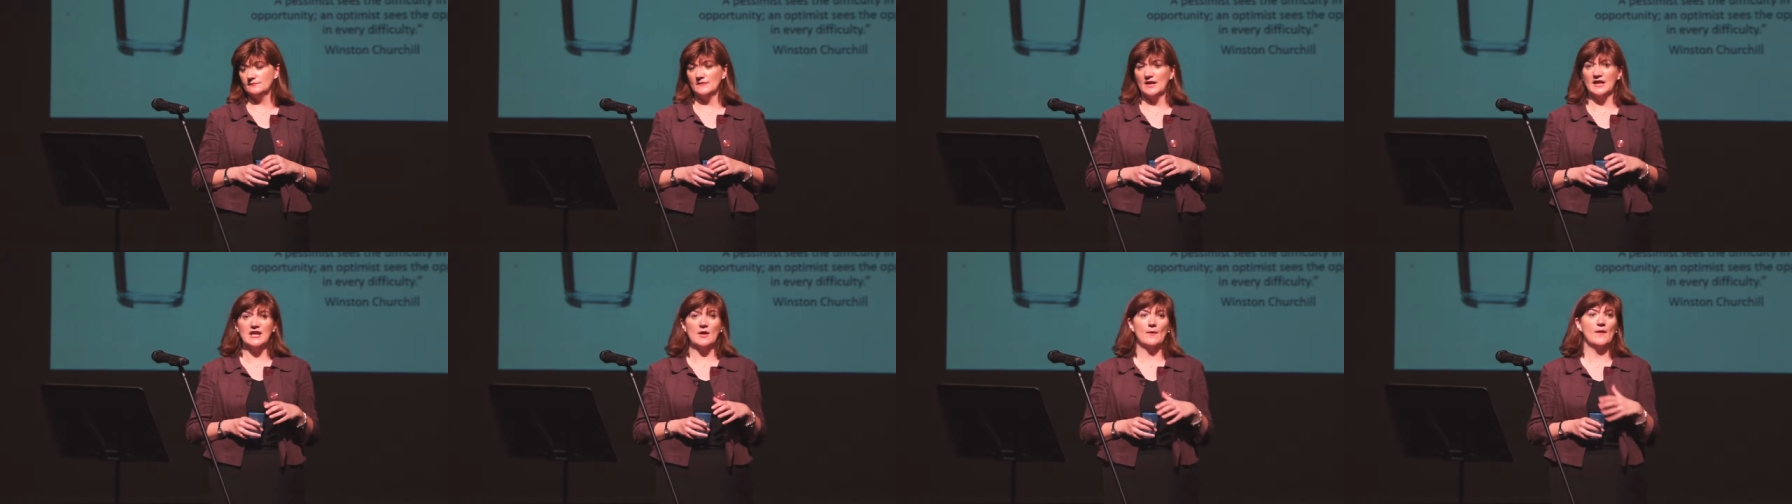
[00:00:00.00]

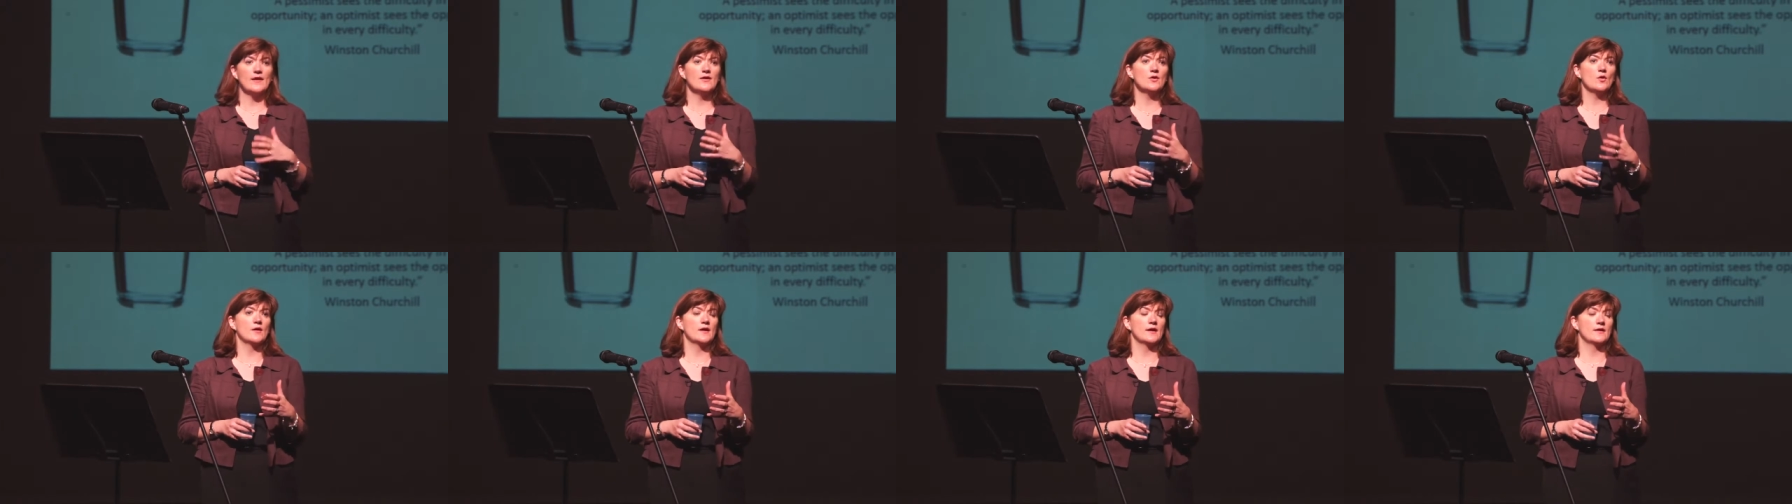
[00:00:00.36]
Now,
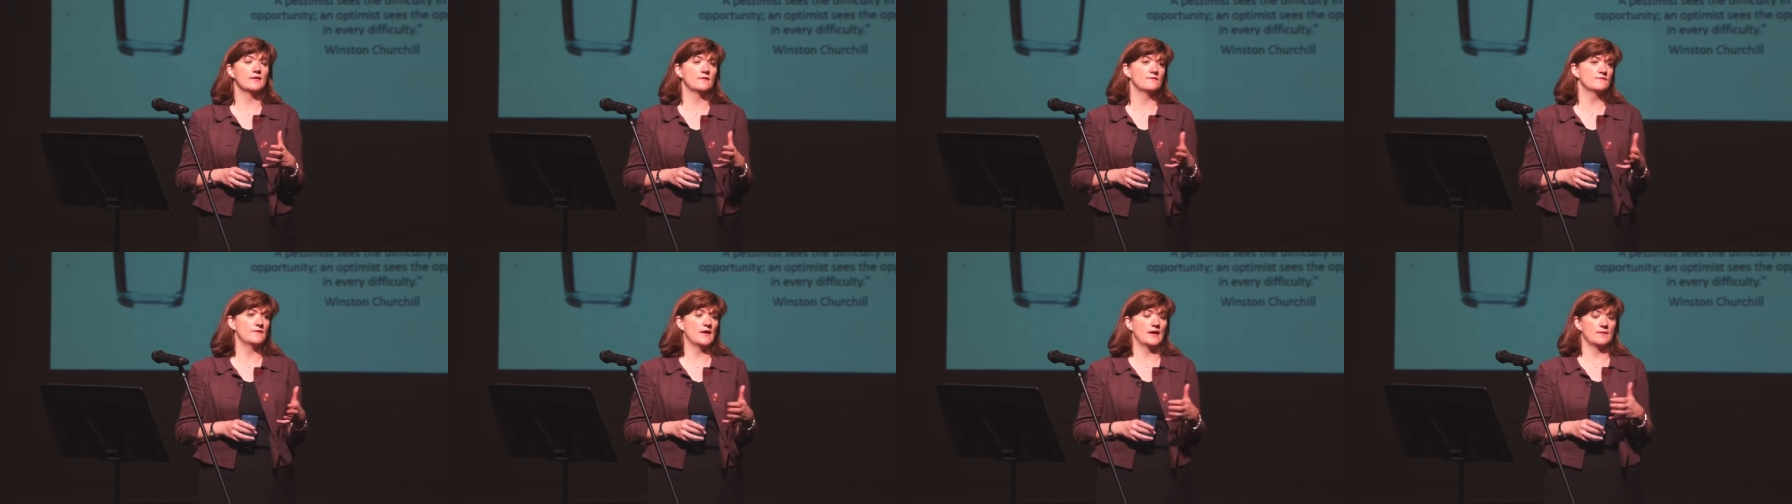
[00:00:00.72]
I got
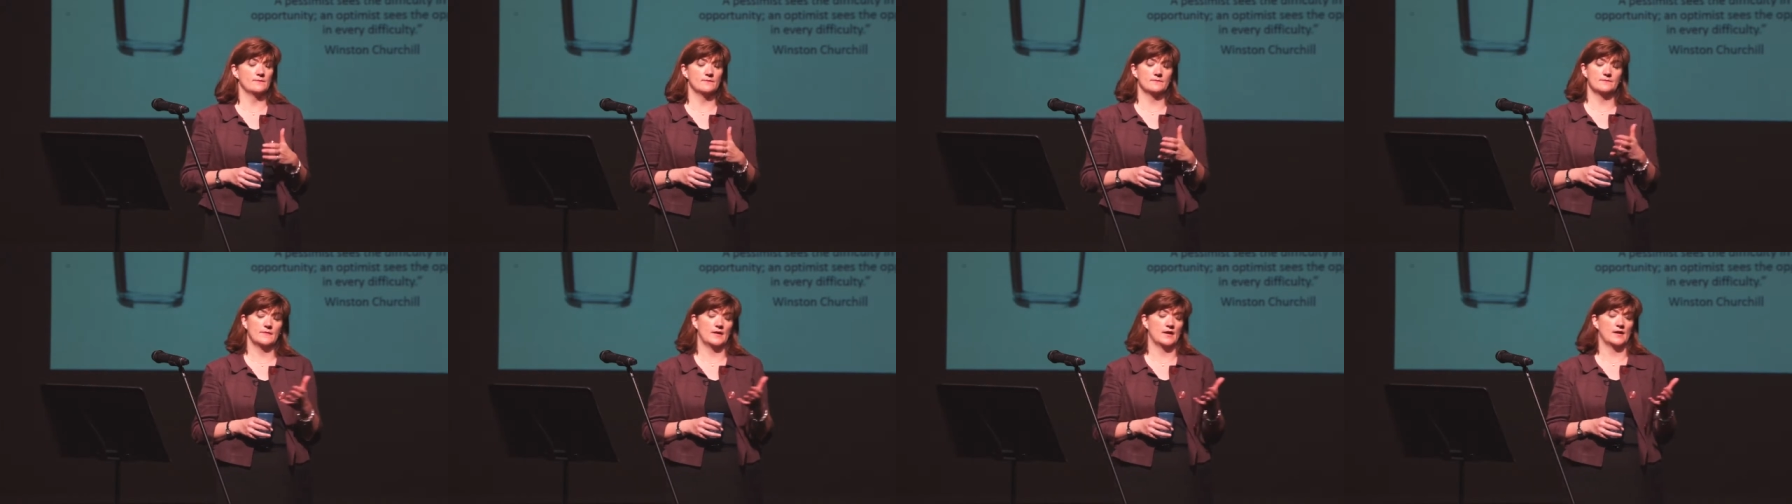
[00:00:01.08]

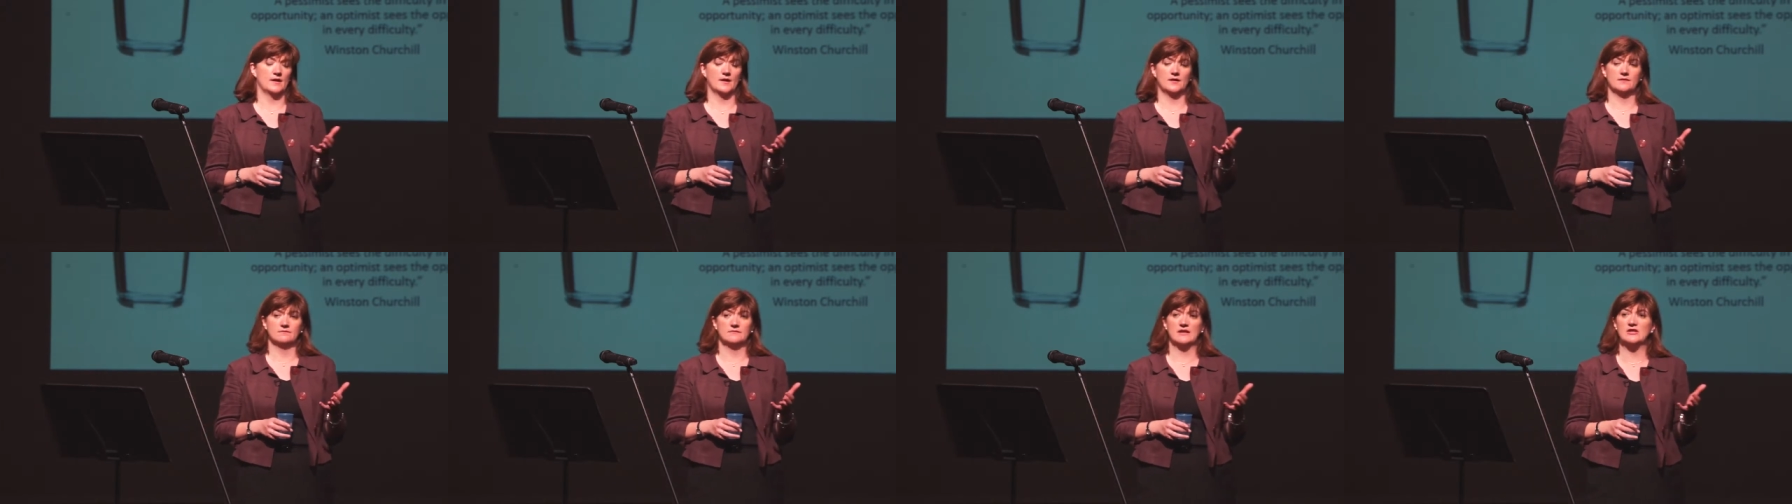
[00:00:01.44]

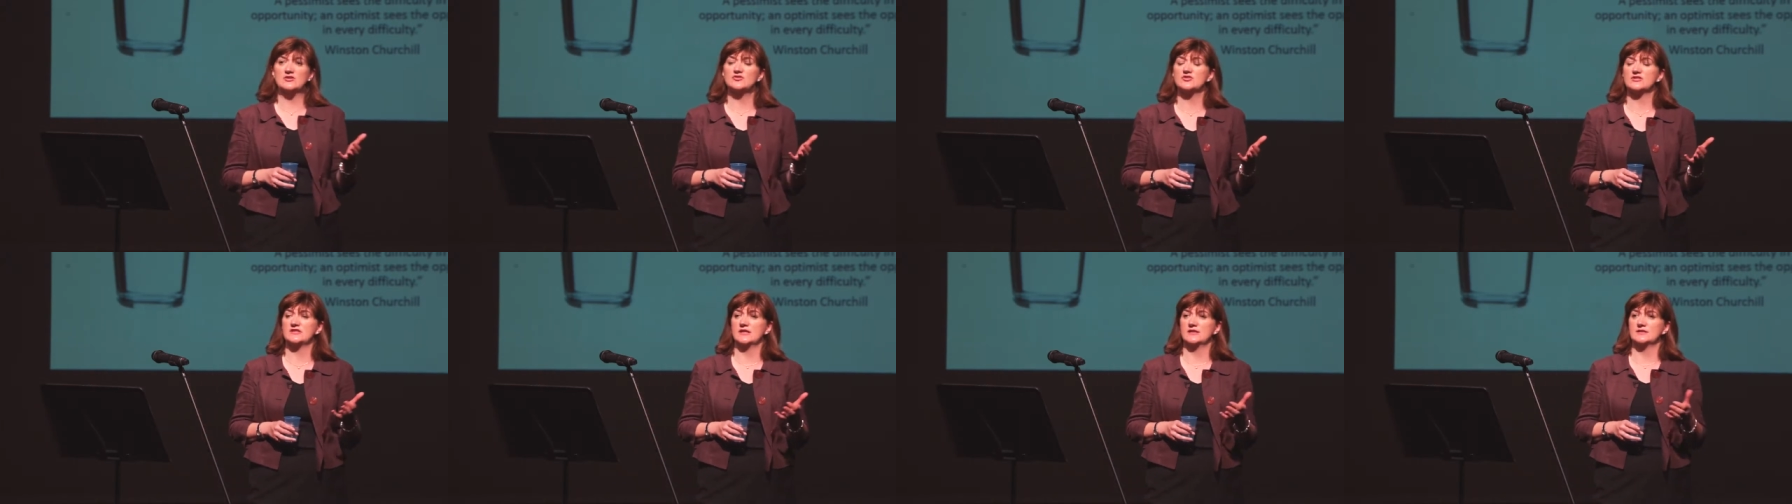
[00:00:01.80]

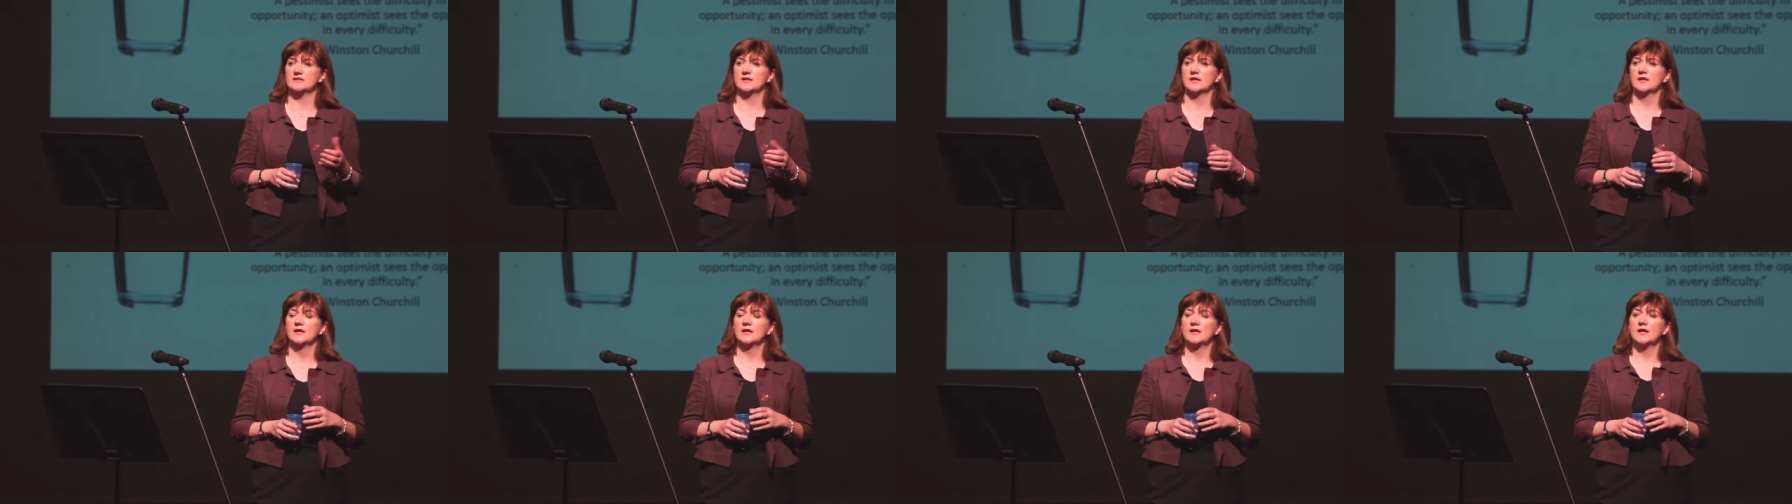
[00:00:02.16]
interested